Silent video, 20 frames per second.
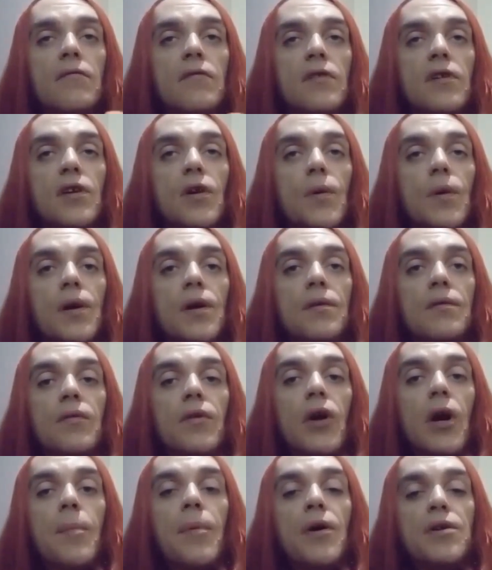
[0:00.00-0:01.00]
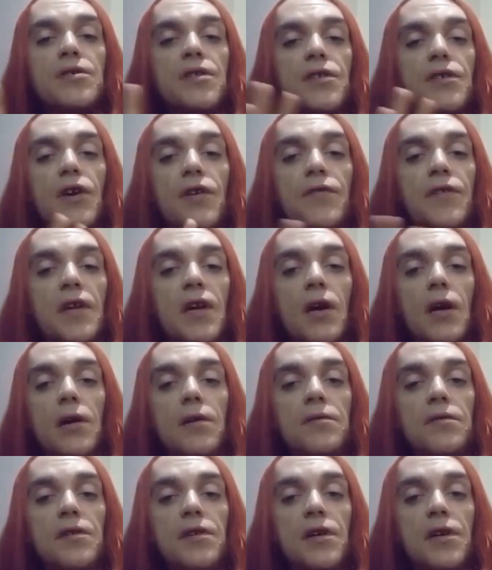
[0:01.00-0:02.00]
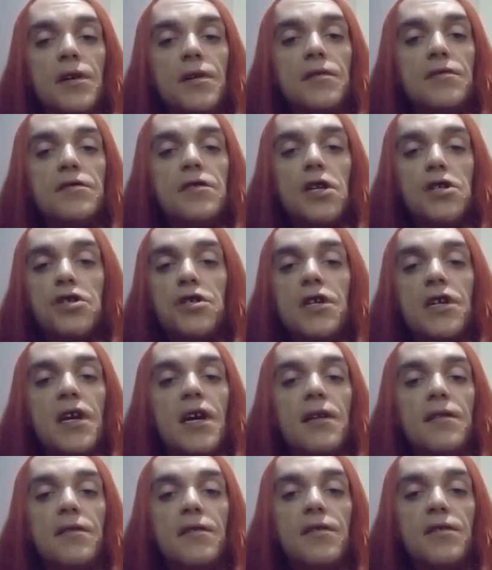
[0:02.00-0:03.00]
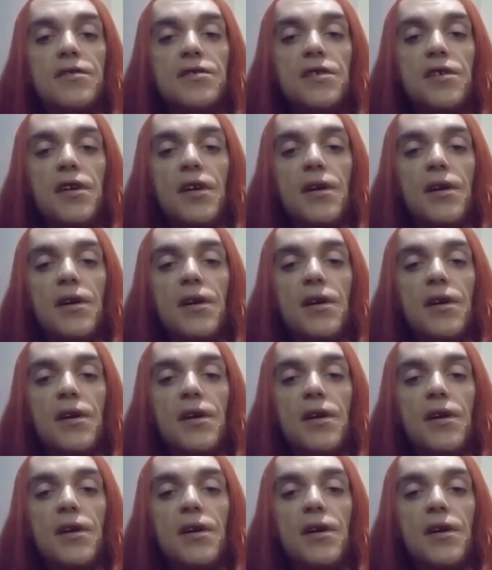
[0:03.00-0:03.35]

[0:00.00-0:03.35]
I personally don't think I'd, touch it again because,